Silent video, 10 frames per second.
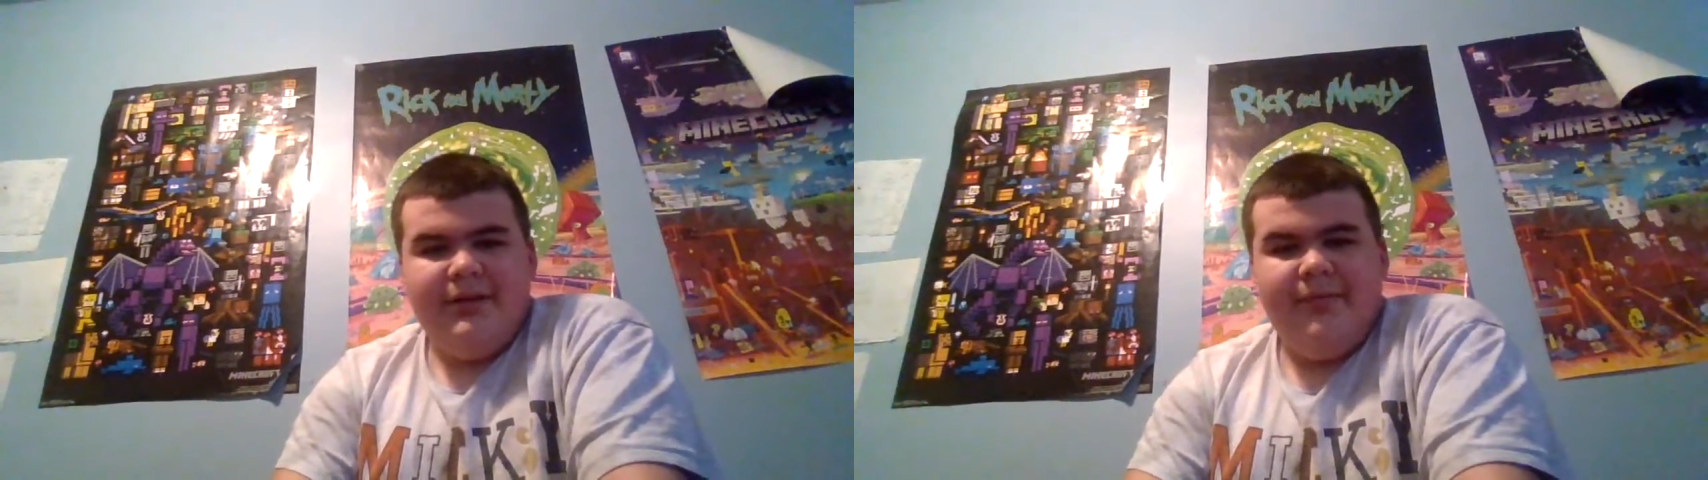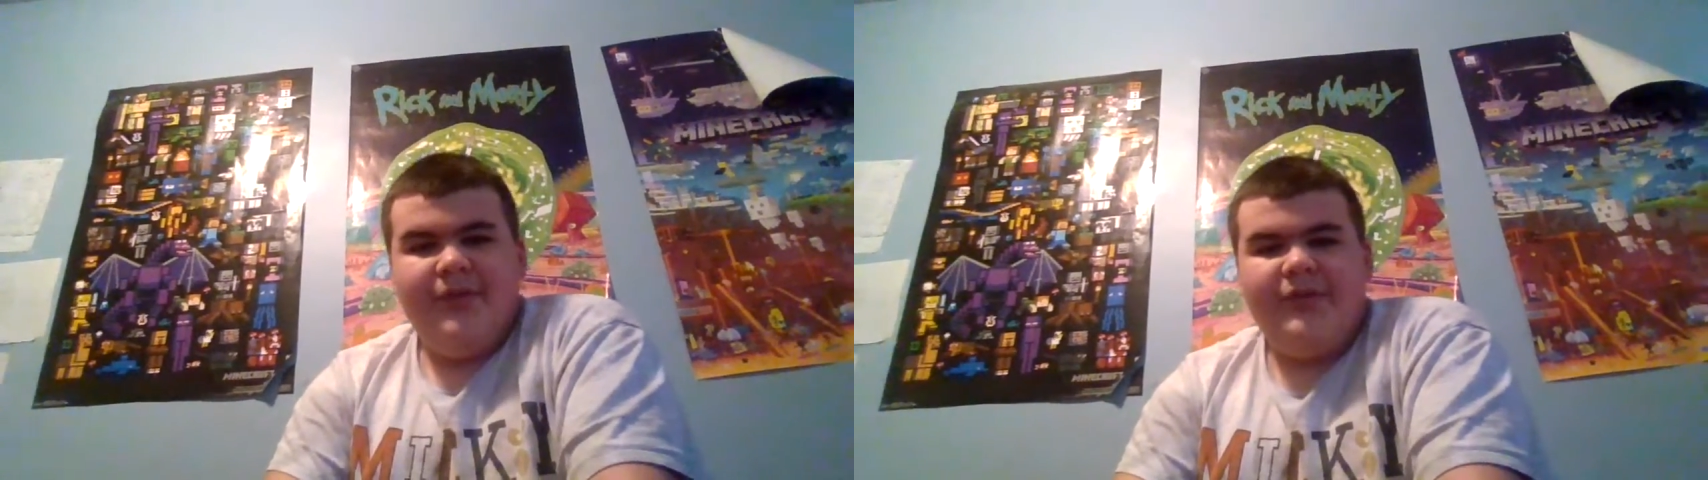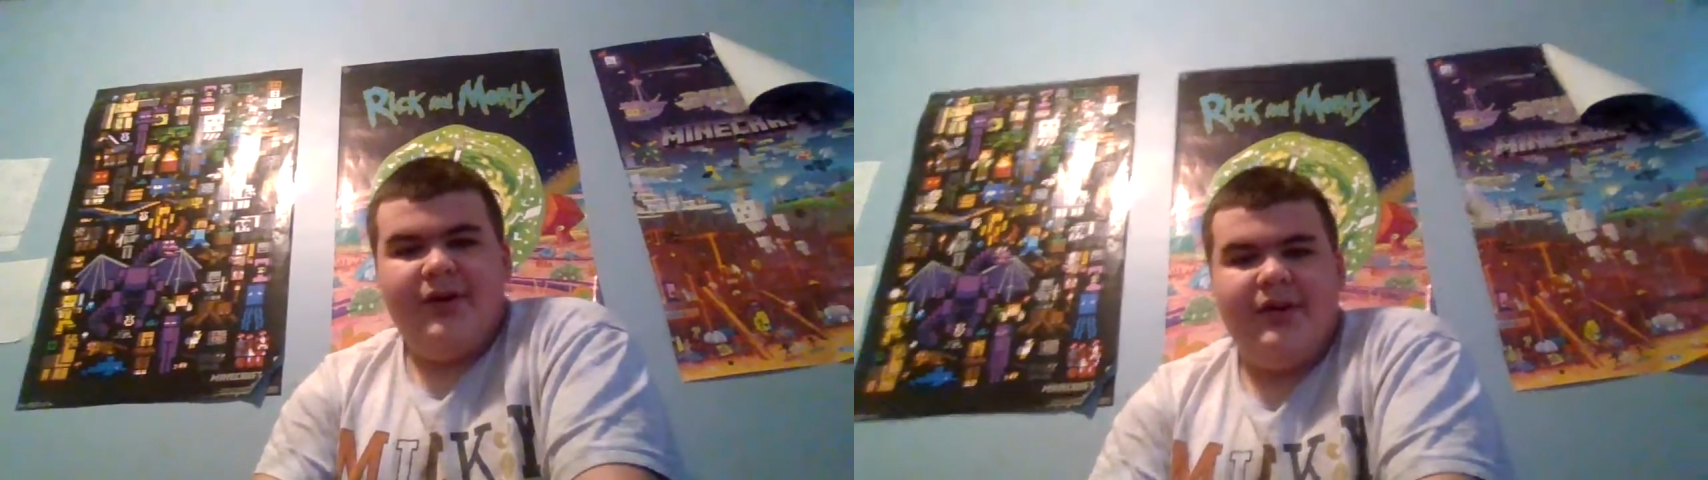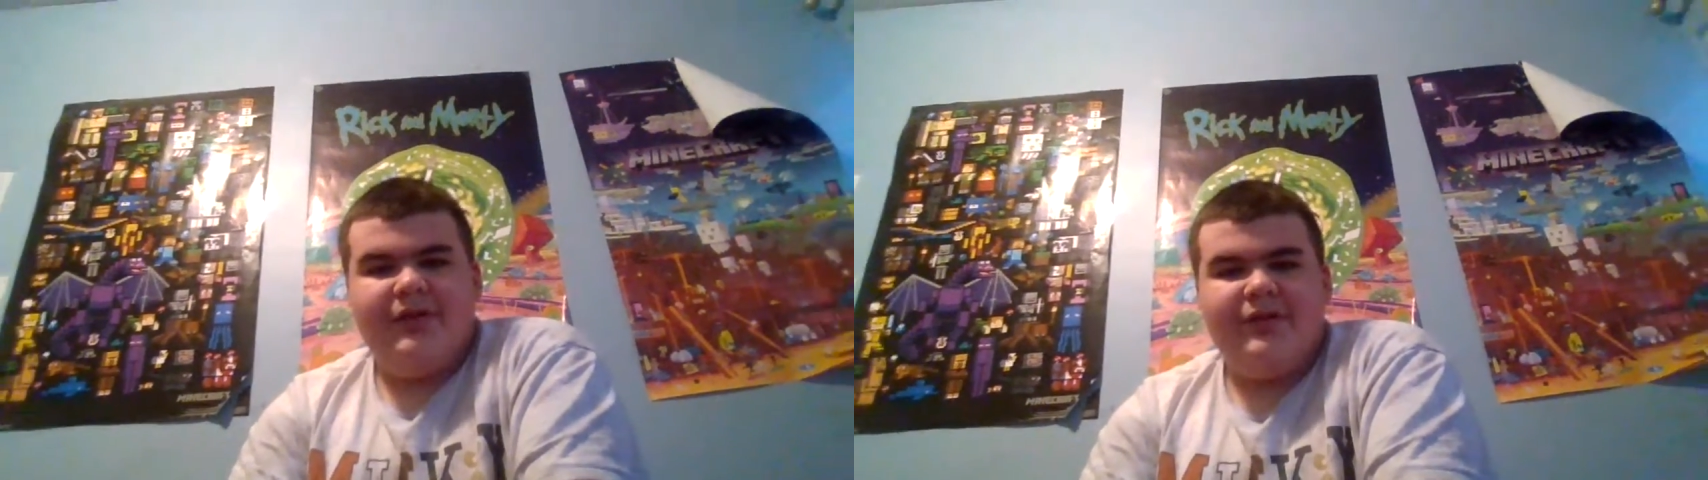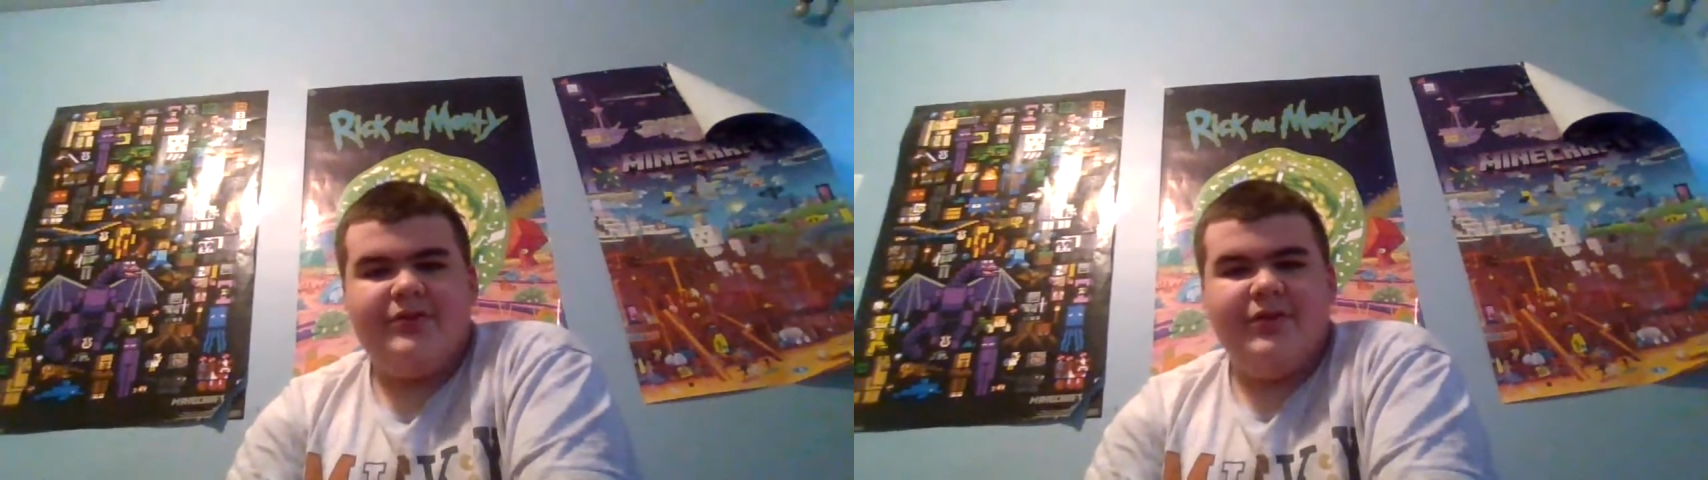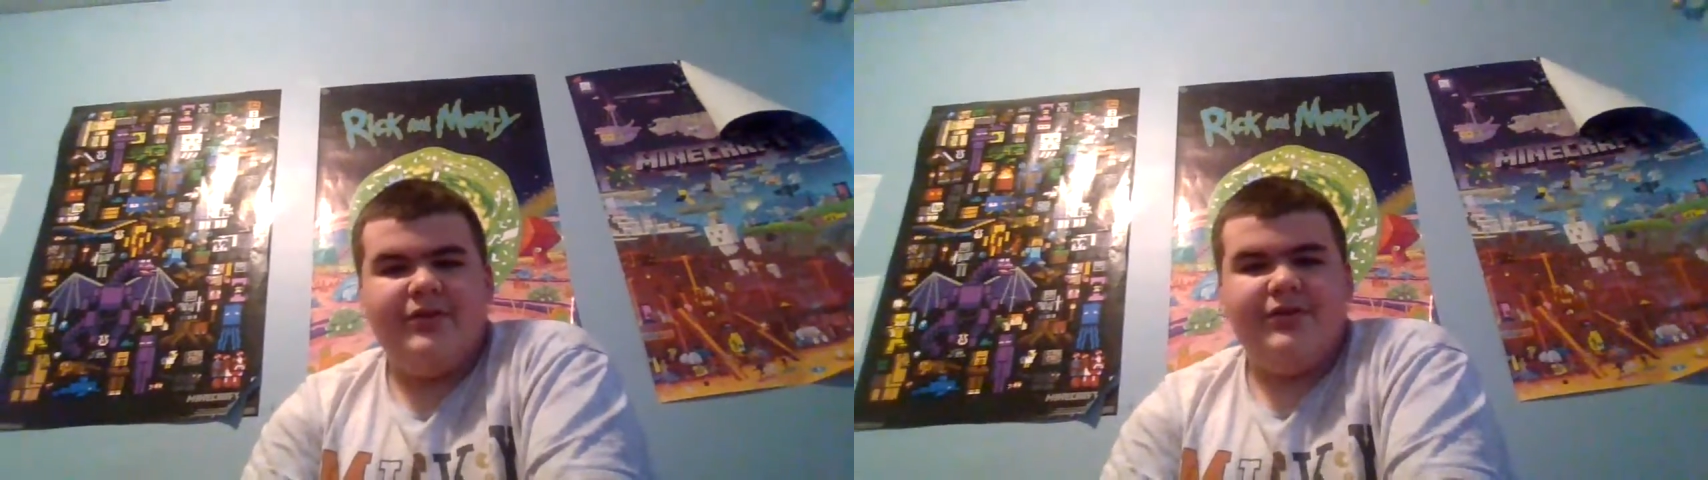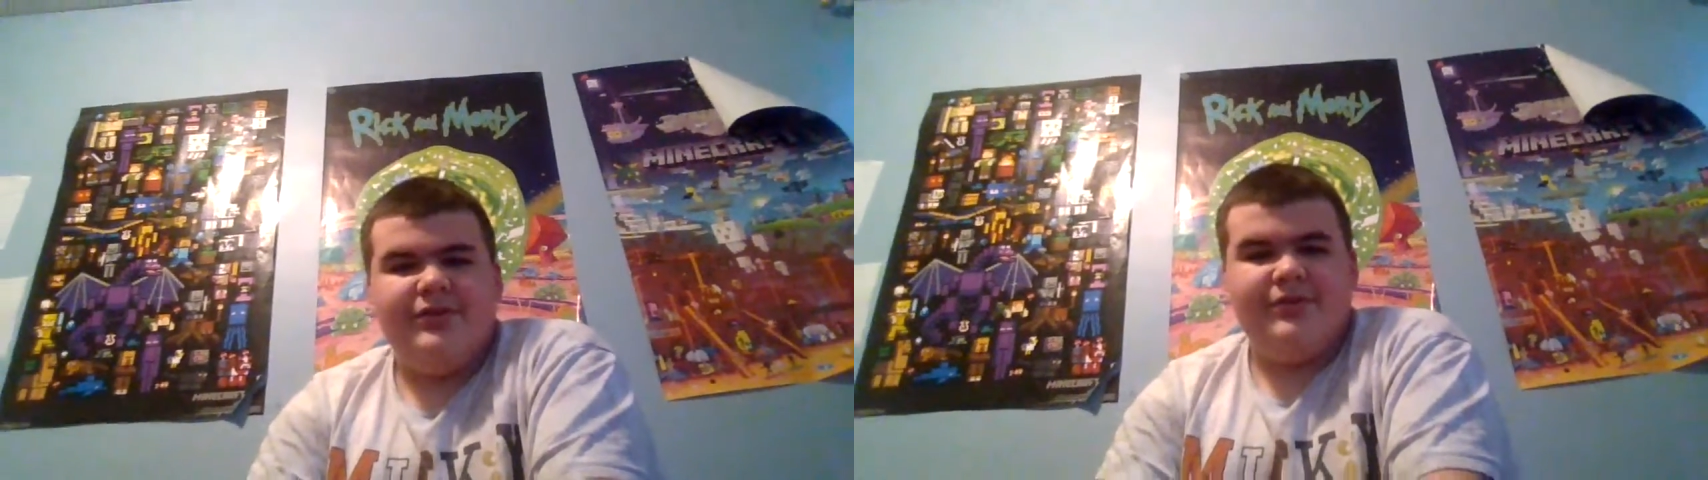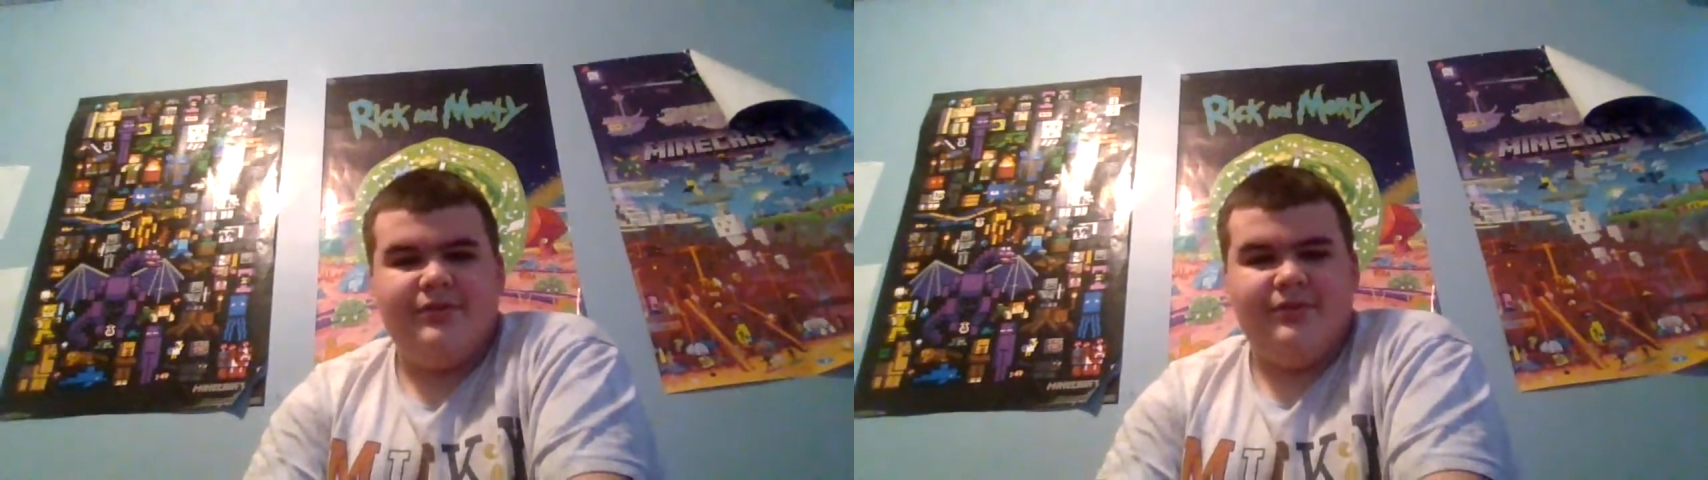Most songs are
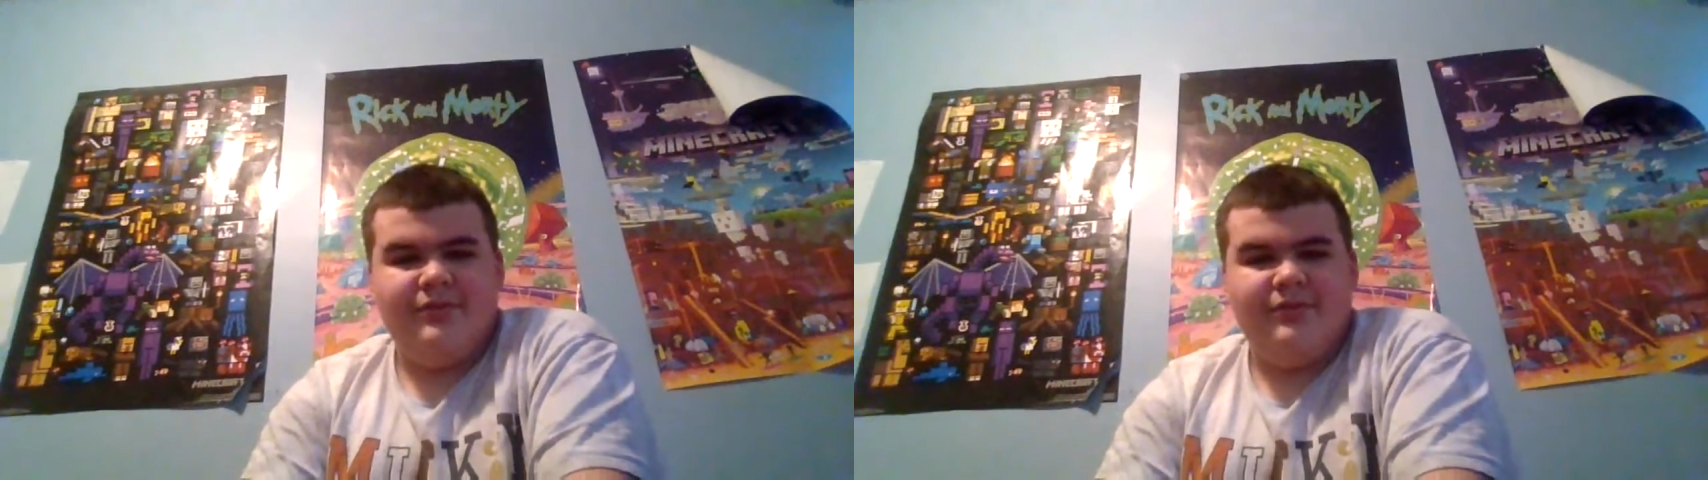just